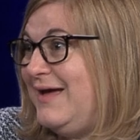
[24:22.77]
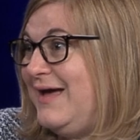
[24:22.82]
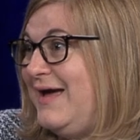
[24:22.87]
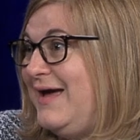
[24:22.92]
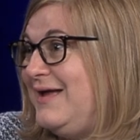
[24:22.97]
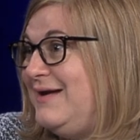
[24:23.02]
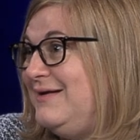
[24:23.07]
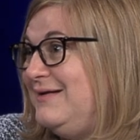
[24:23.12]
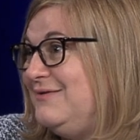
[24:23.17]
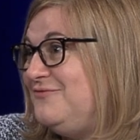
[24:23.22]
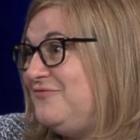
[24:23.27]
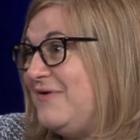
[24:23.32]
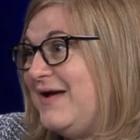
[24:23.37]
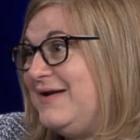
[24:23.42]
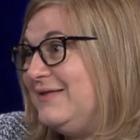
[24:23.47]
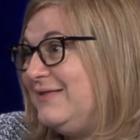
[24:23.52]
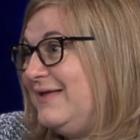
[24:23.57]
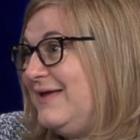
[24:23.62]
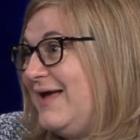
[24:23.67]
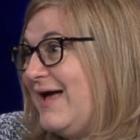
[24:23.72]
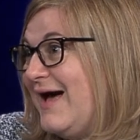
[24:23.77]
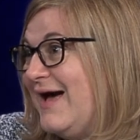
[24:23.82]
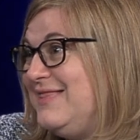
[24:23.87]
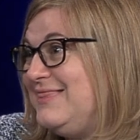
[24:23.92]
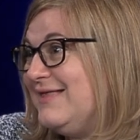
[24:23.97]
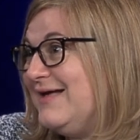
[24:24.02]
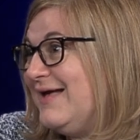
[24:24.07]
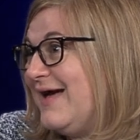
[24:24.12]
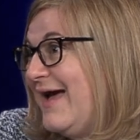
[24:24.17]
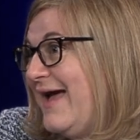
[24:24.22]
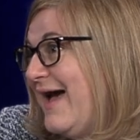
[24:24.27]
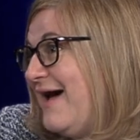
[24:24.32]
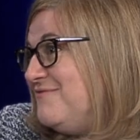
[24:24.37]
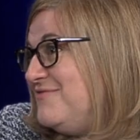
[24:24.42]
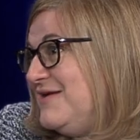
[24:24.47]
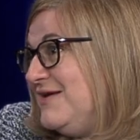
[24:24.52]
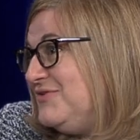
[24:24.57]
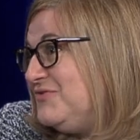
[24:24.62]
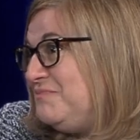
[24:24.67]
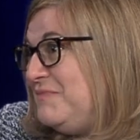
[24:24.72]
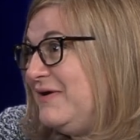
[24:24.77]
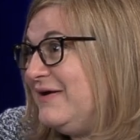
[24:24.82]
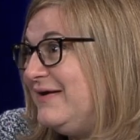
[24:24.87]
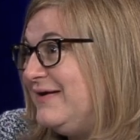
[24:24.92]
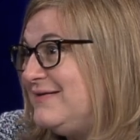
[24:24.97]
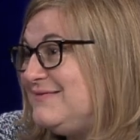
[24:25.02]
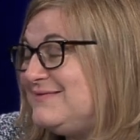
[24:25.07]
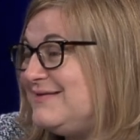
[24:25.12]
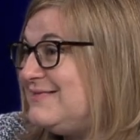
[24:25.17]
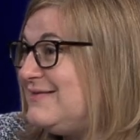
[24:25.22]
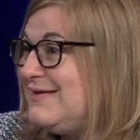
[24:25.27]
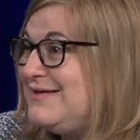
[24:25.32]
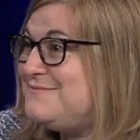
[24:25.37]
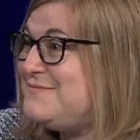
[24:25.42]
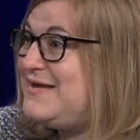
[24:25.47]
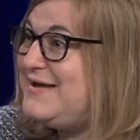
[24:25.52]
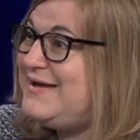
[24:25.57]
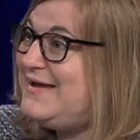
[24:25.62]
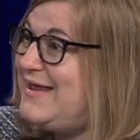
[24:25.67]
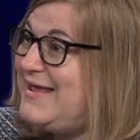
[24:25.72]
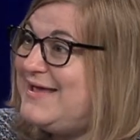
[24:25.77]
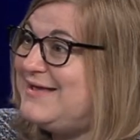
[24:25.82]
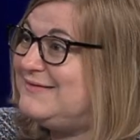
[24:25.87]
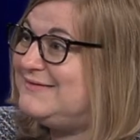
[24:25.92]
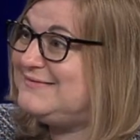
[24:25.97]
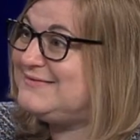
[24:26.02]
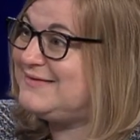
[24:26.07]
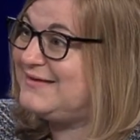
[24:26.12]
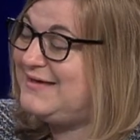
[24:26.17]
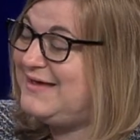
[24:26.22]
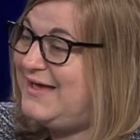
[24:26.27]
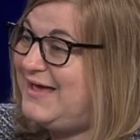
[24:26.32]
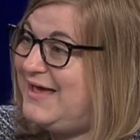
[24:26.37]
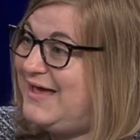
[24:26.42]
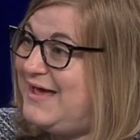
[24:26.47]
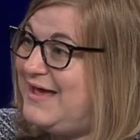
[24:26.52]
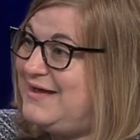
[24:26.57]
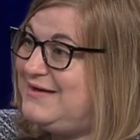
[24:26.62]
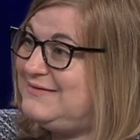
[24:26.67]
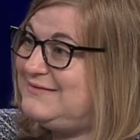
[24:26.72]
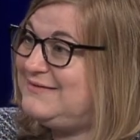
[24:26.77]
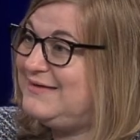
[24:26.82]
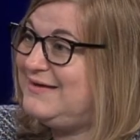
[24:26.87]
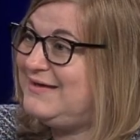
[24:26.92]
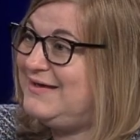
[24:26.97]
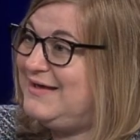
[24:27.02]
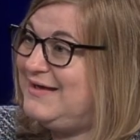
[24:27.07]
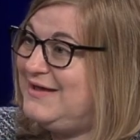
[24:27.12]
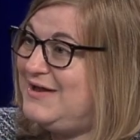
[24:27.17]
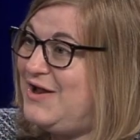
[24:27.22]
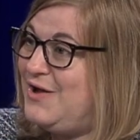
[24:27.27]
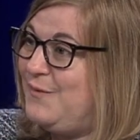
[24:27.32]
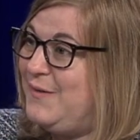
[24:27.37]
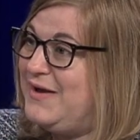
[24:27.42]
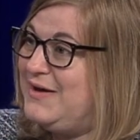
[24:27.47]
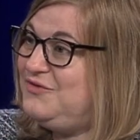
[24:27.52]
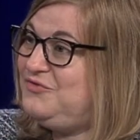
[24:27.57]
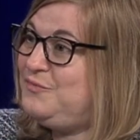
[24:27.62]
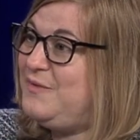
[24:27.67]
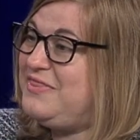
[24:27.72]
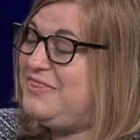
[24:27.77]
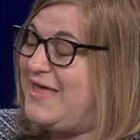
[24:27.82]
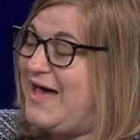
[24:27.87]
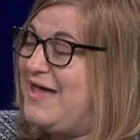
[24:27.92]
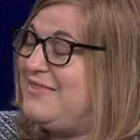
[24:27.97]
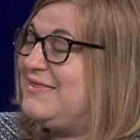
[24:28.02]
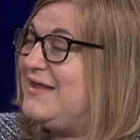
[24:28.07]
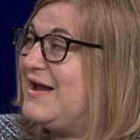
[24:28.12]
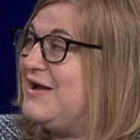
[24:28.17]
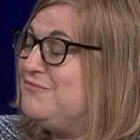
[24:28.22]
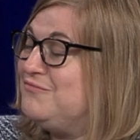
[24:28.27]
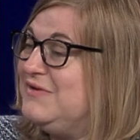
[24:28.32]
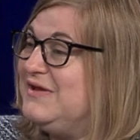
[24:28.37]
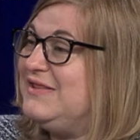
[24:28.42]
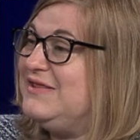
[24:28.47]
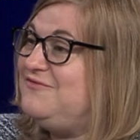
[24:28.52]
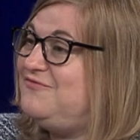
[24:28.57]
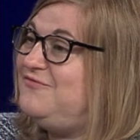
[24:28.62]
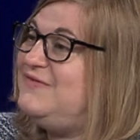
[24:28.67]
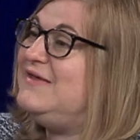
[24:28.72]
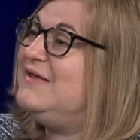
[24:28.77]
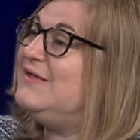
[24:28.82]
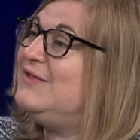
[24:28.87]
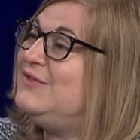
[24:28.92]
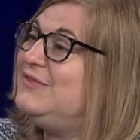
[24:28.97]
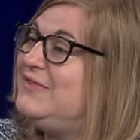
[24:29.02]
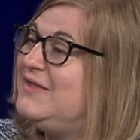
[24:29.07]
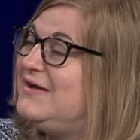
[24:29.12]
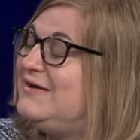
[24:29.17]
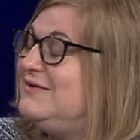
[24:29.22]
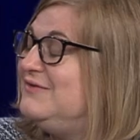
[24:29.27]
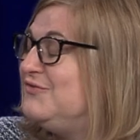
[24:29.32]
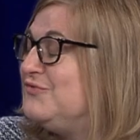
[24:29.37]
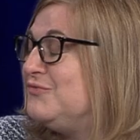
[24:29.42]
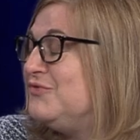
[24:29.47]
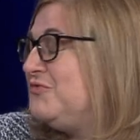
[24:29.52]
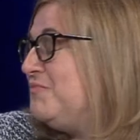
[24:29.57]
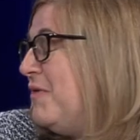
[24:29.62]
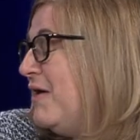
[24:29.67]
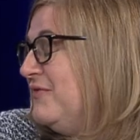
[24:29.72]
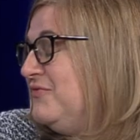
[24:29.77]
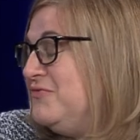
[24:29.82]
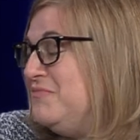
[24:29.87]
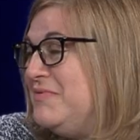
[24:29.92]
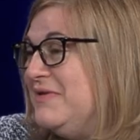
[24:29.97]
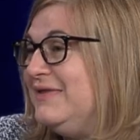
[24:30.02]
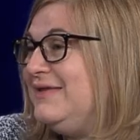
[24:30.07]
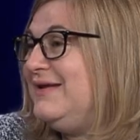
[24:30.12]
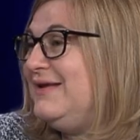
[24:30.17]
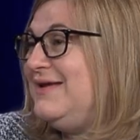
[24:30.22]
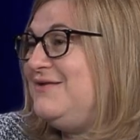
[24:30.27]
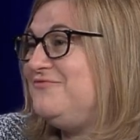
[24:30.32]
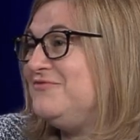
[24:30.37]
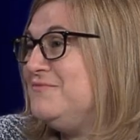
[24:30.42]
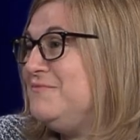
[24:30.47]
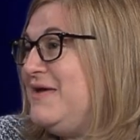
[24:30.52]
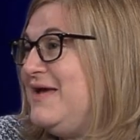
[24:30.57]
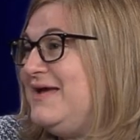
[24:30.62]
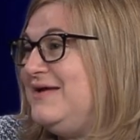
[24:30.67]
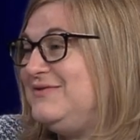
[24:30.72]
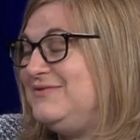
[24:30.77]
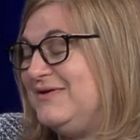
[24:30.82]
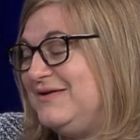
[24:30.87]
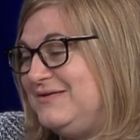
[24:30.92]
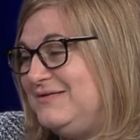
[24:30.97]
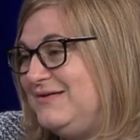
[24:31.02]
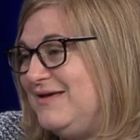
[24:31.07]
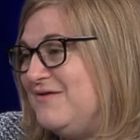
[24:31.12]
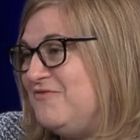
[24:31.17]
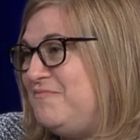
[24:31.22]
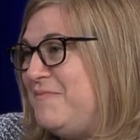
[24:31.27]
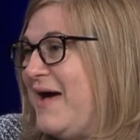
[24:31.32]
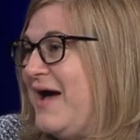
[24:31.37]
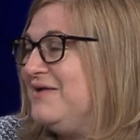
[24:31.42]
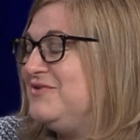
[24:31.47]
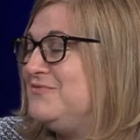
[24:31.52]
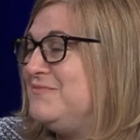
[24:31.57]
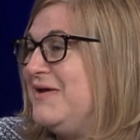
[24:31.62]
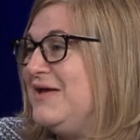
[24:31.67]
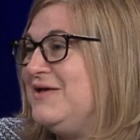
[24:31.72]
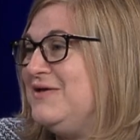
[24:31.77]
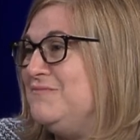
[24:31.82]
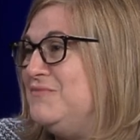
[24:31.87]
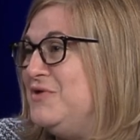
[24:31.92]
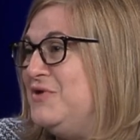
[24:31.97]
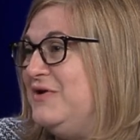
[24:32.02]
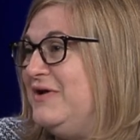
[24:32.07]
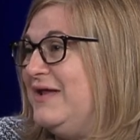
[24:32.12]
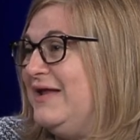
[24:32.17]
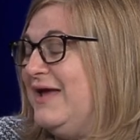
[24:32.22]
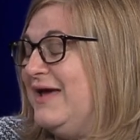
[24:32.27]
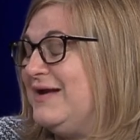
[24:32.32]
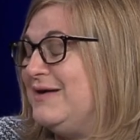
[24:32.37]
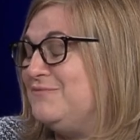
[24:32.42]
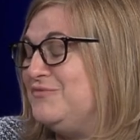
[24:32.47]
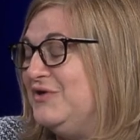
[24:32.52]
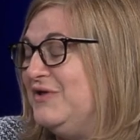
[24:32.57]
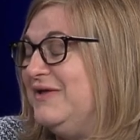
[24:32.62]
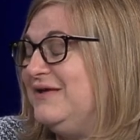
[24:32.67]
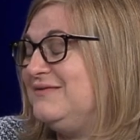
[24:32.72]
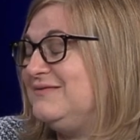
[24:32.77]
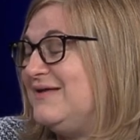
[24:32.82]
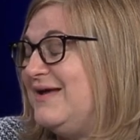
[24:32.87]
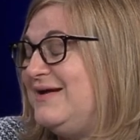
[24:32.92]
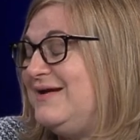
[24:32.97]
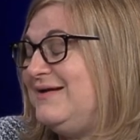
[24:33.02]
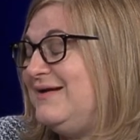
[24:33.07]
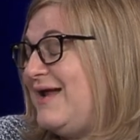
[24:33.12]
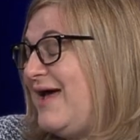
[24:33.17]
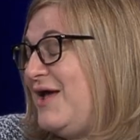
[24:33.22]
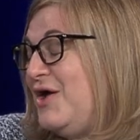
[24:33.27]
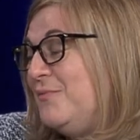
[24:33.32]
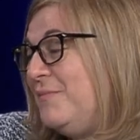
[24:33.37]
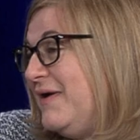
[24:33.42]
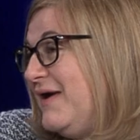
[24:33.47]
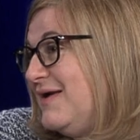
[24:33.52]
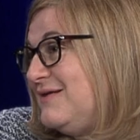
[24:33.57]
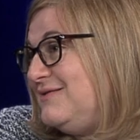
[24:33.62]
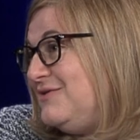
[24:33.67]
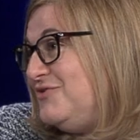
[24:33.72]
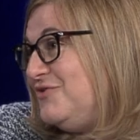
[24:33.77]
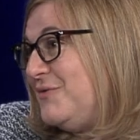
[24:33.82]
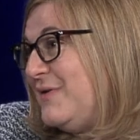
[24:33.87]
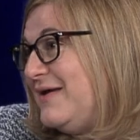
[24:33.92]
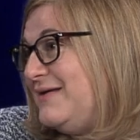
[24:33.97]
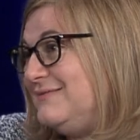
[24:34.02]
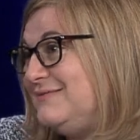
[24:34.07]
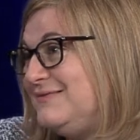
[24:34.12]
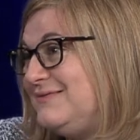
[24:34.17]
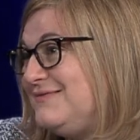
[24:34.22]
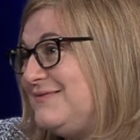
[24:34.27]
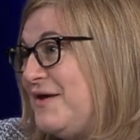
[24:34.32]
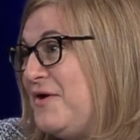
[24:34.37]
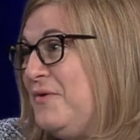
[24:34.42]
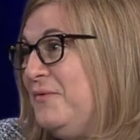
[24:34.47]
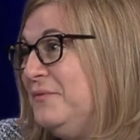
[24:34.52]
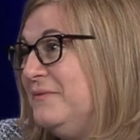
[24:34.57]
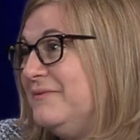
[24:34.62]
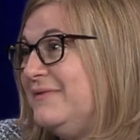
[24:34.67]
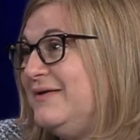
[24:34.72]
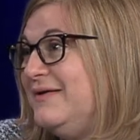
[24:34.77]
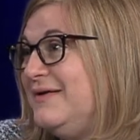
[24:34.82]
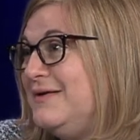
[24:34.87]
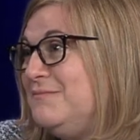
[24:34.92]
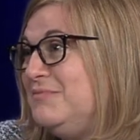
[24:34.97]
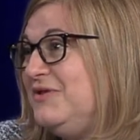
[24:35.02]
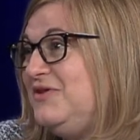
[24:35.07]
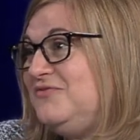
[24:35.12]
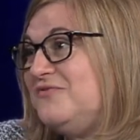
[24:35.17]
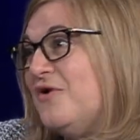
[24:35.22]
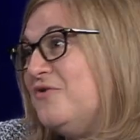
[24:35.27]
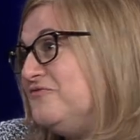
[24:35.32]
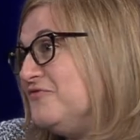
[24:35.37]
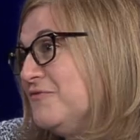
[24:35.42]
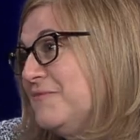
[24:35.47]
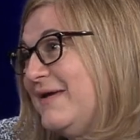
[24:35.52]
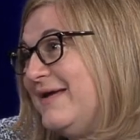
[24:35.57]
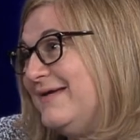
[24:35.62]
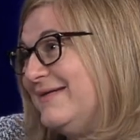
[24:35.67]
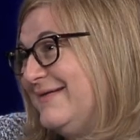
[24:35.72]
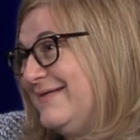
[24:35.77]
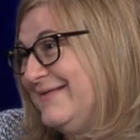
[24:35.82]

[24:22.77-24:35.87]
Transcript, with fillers: And finally, I think I have the experience that the committee needs. And you know, it is with that that I really feel that it is a responsibility for me to give back to my community, and I'm really excited. I hope I get to do it. So please vote for me.